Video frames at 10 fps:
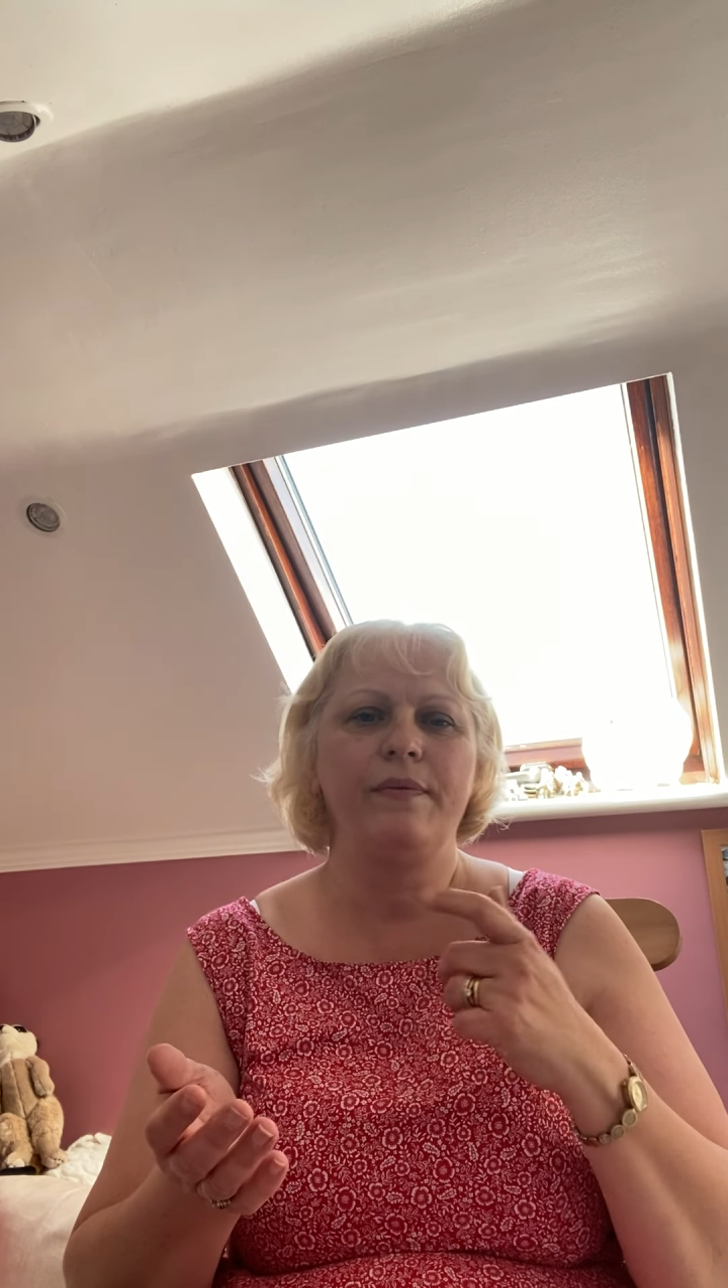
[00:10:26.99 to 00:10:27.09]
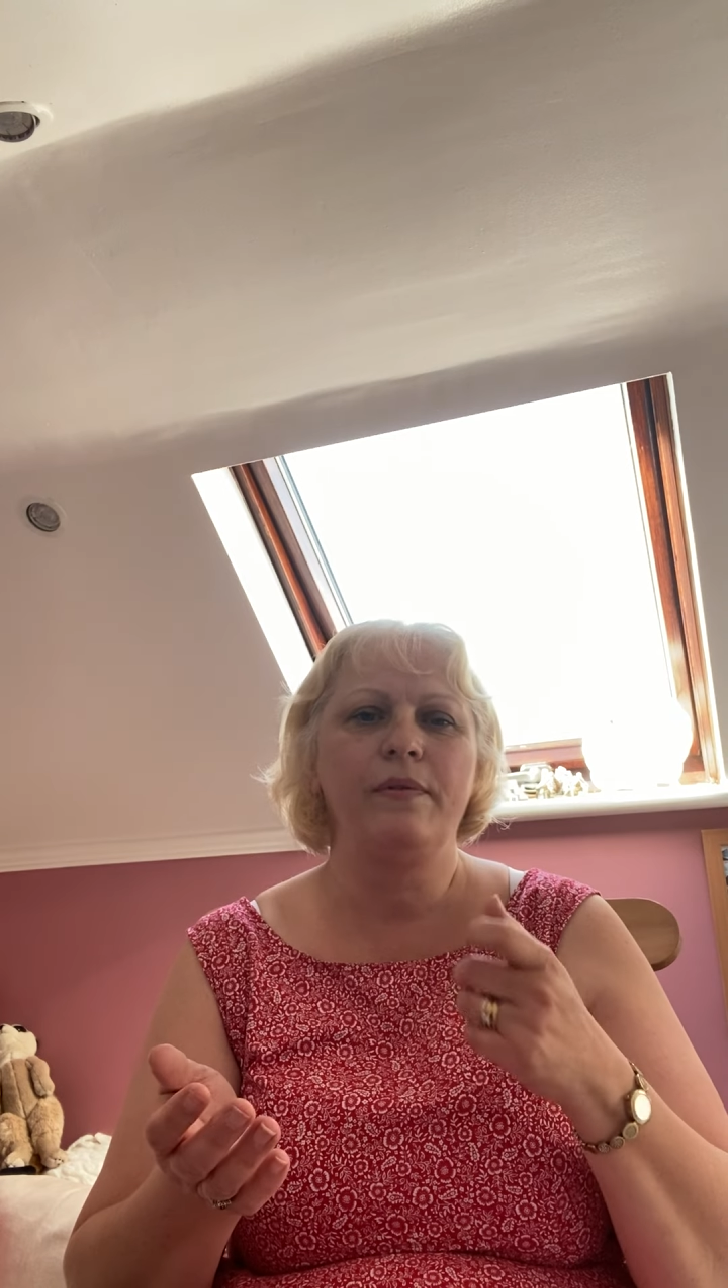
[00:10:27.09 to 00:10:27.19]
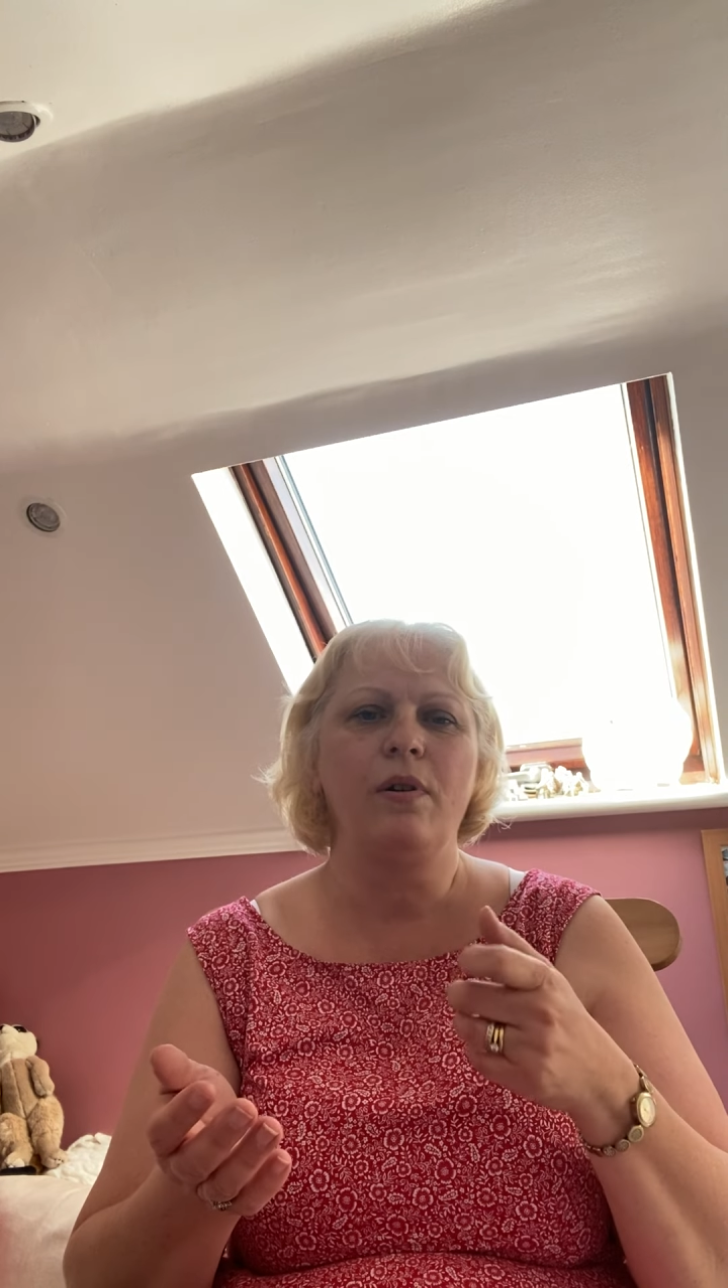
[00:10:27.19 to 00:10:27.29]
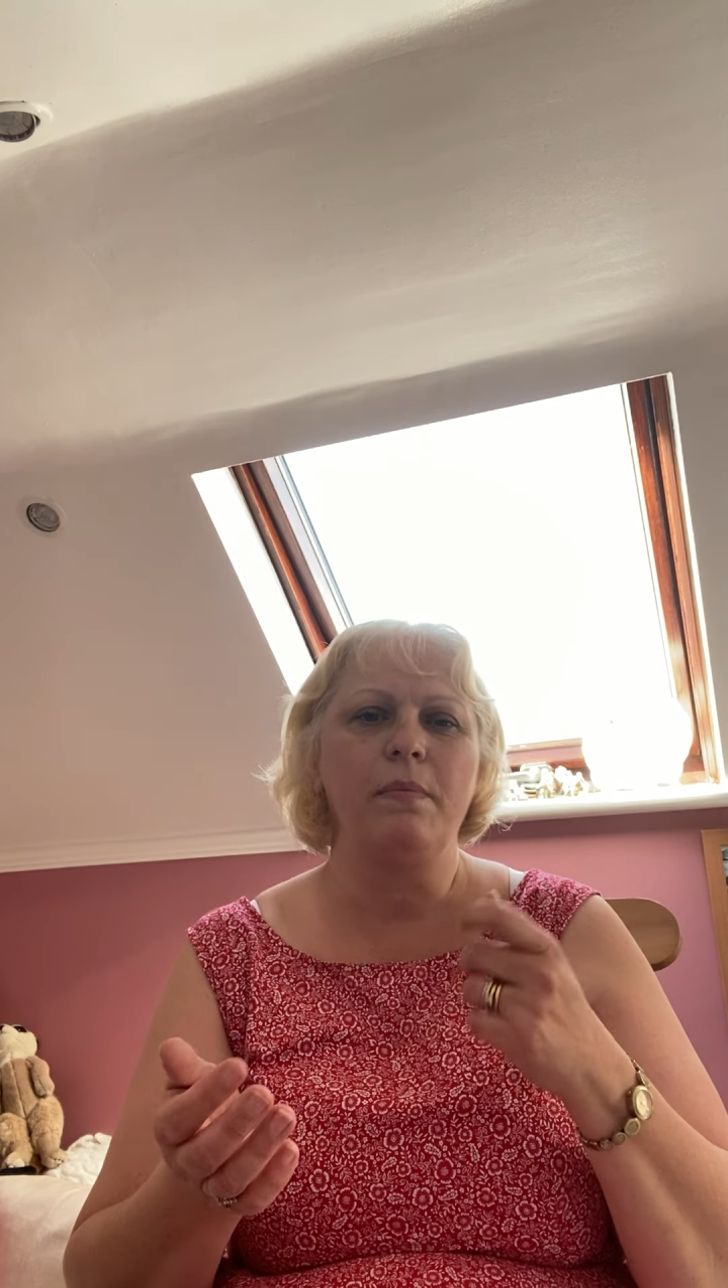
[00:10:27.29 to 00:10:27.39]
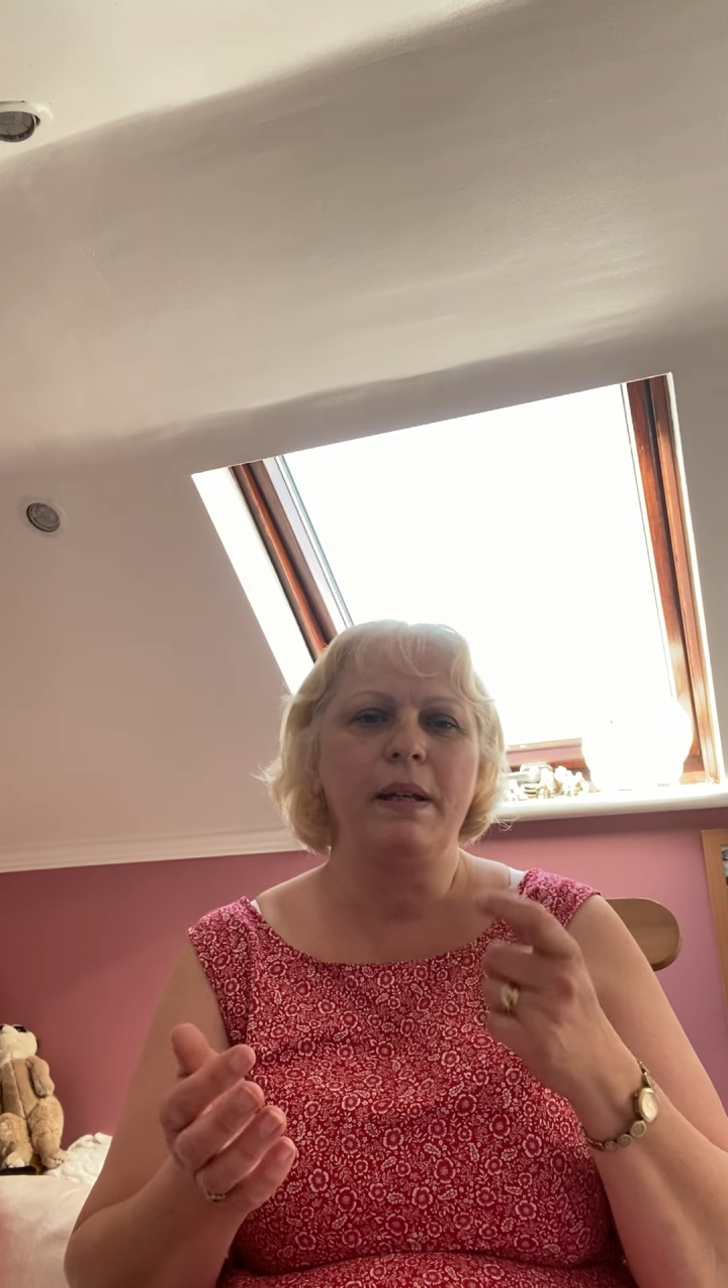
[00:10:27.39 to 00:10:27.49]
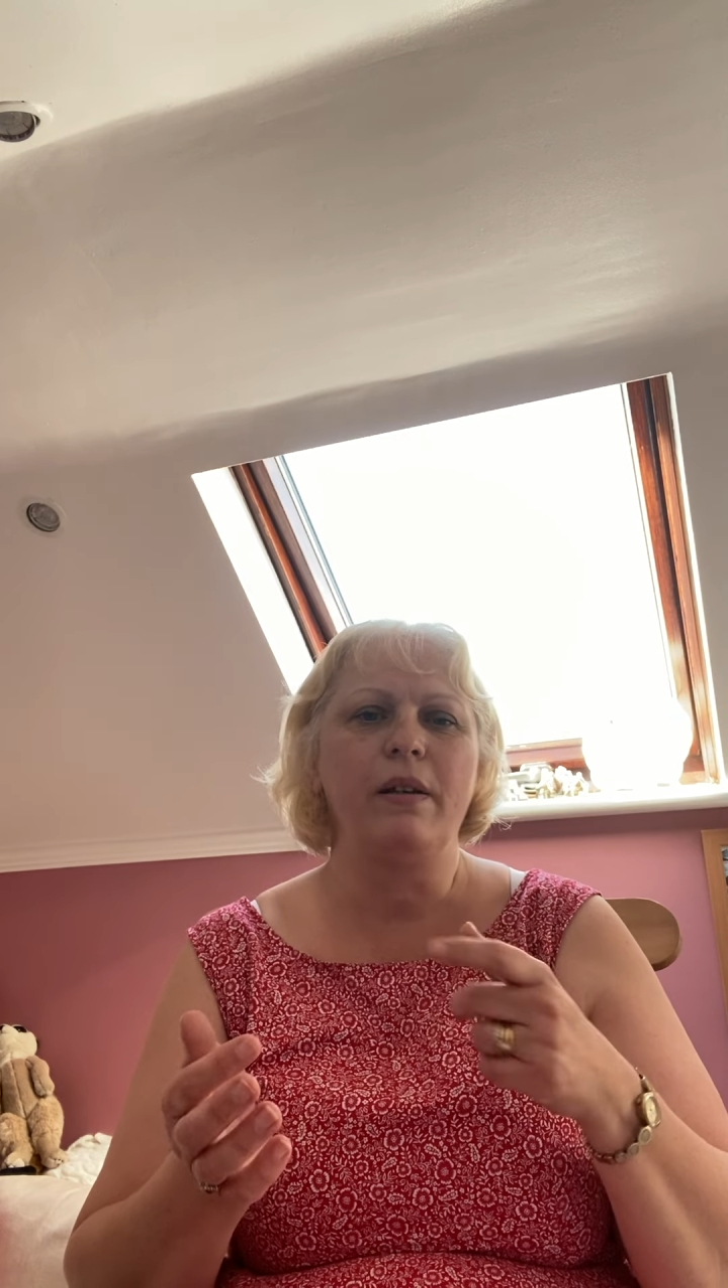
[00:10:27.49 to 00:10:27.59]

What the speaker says: got a bit